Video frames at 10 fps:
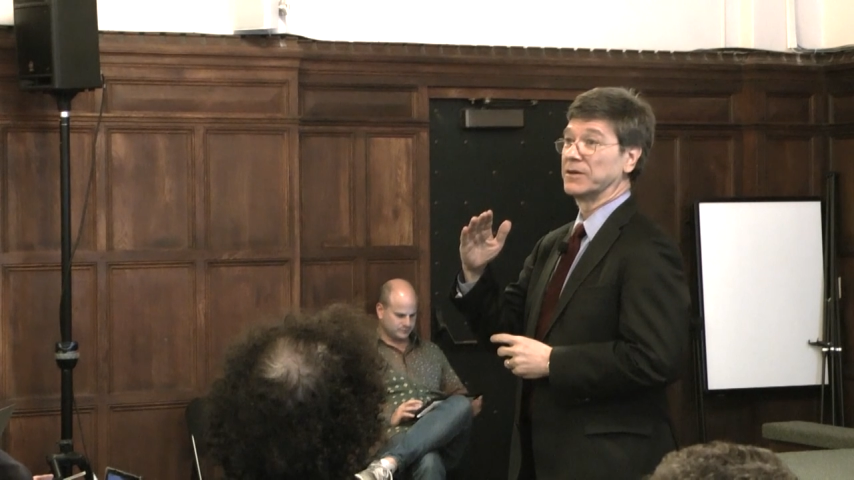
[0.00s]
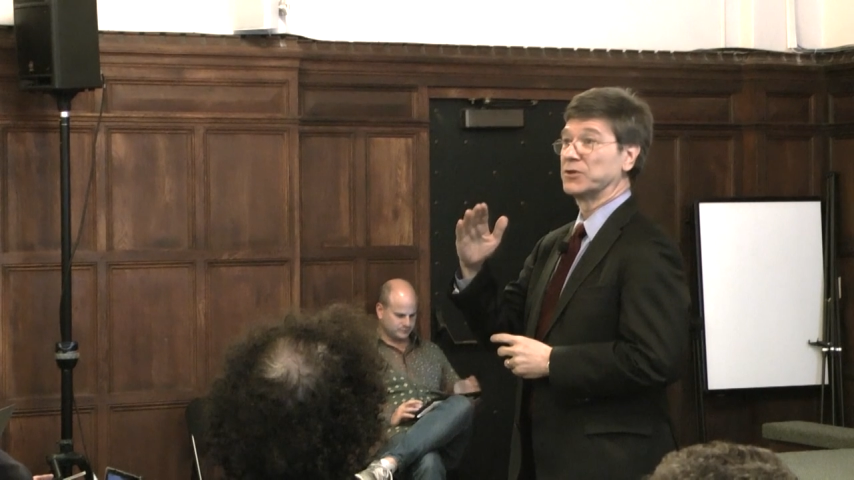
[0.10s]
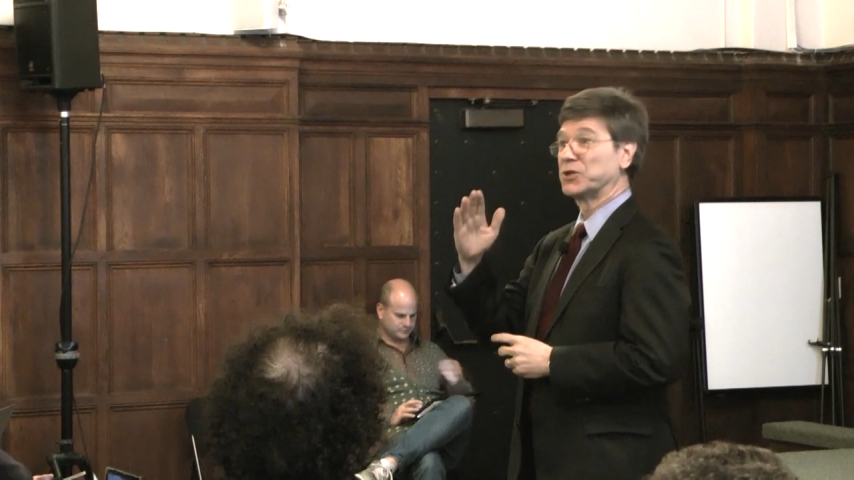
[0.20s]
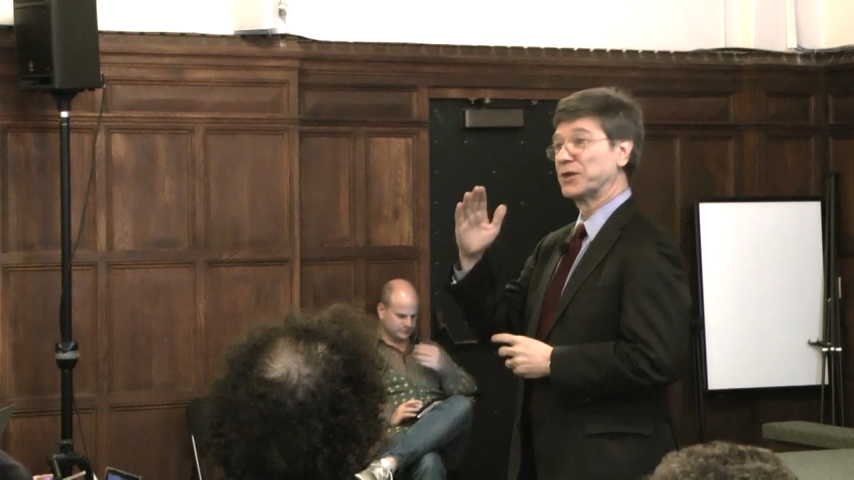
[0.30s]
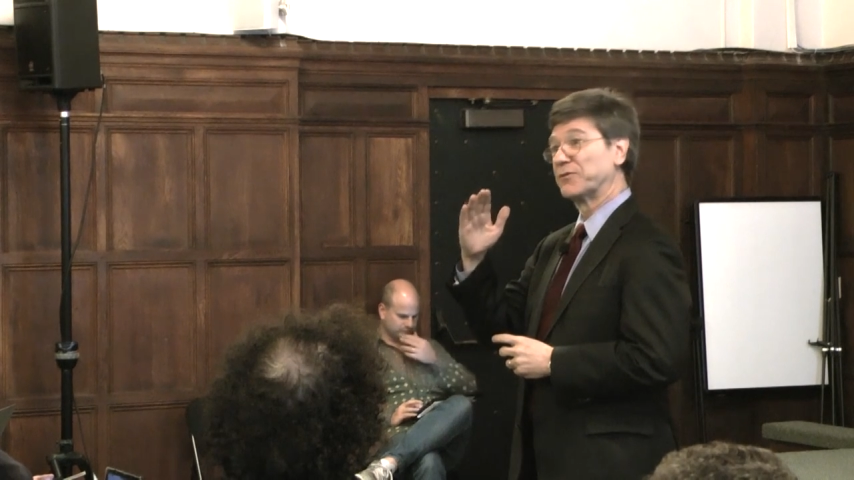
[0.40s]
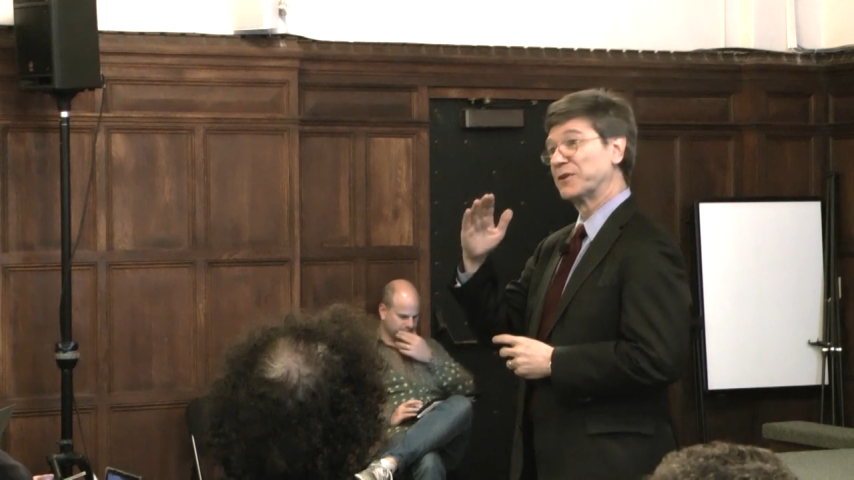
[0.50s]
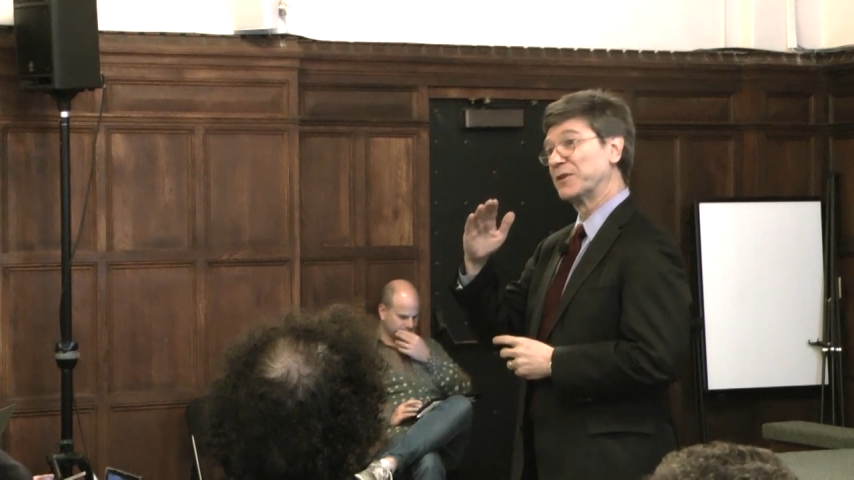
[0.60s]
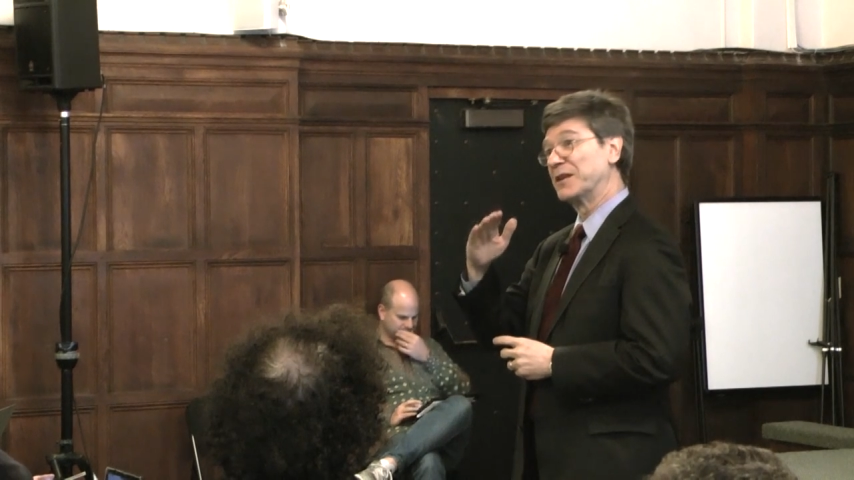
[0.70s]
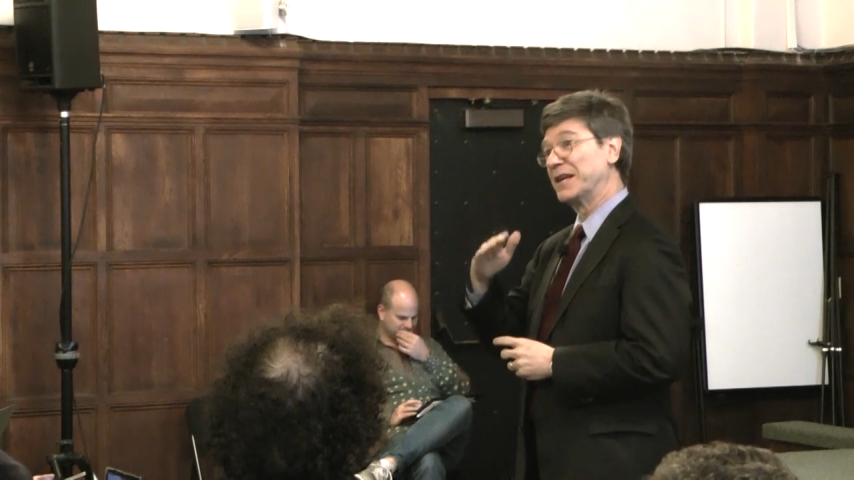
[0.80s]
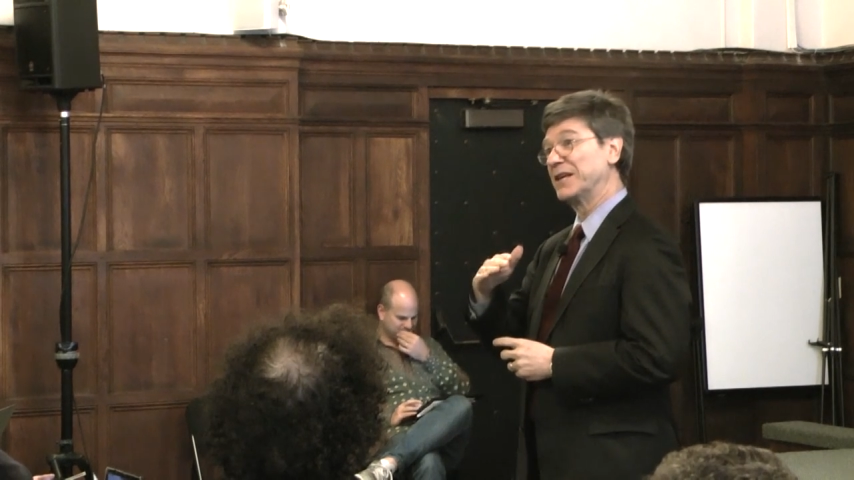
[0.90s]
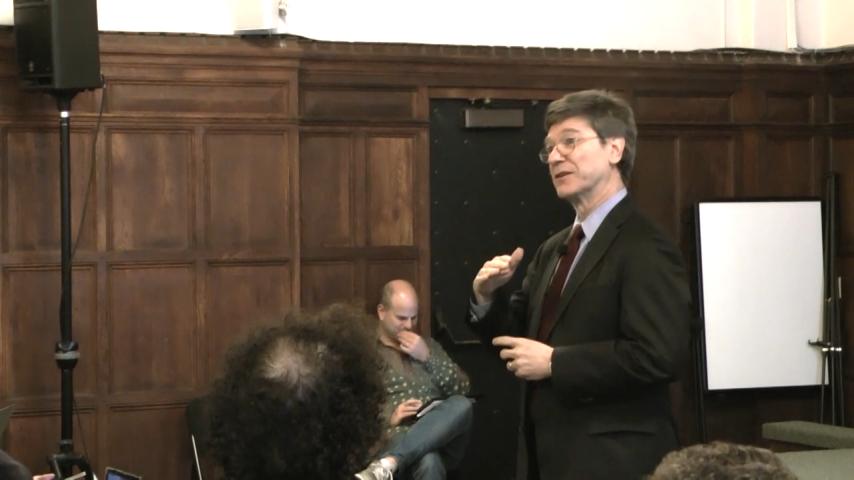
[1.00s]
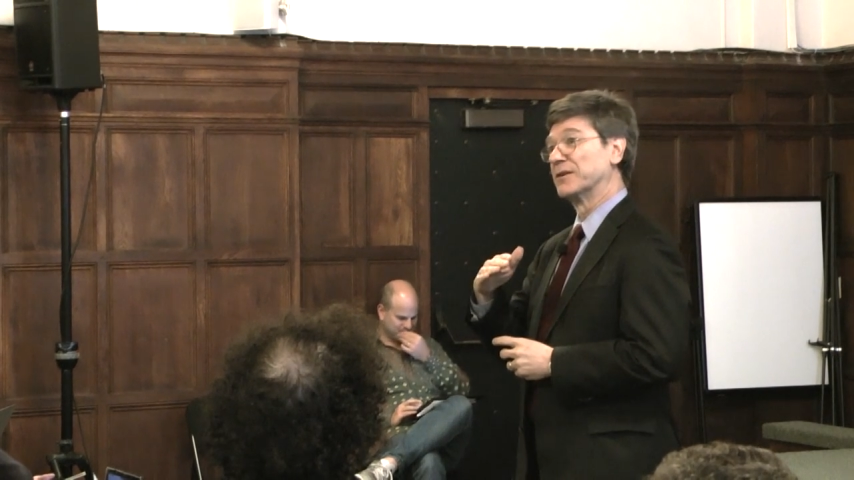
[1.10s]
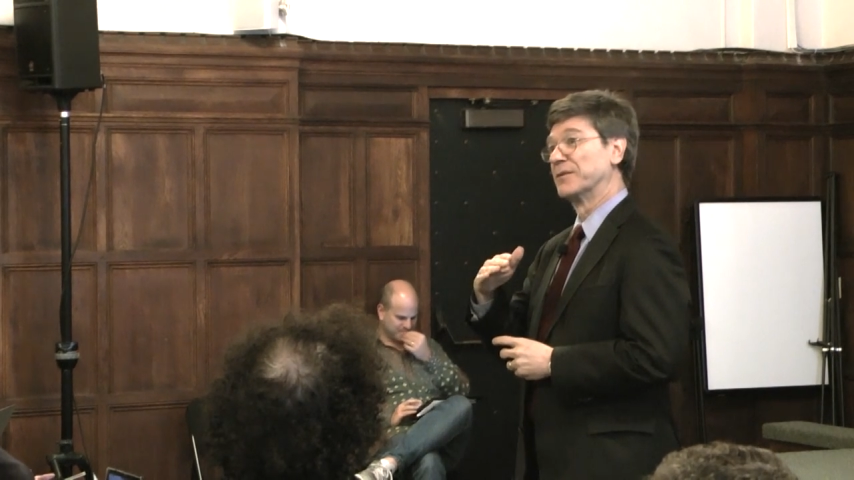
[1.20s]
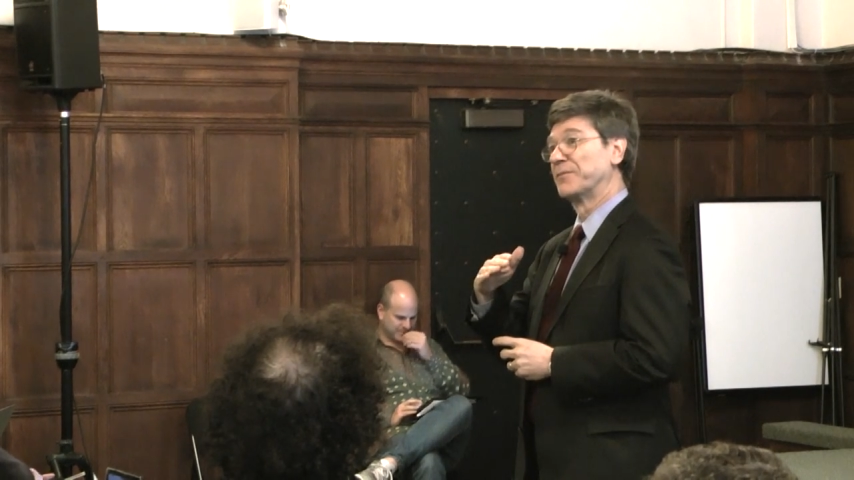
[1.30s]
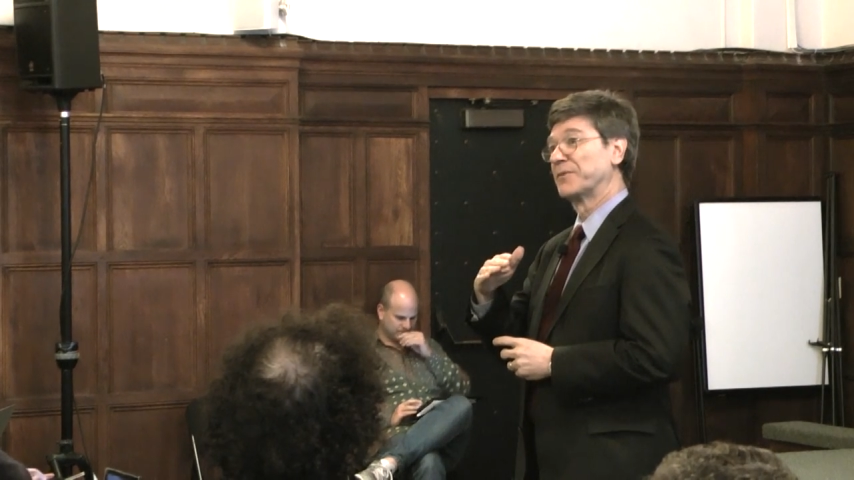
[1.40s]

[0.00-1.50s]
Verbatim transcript: shifted the needle,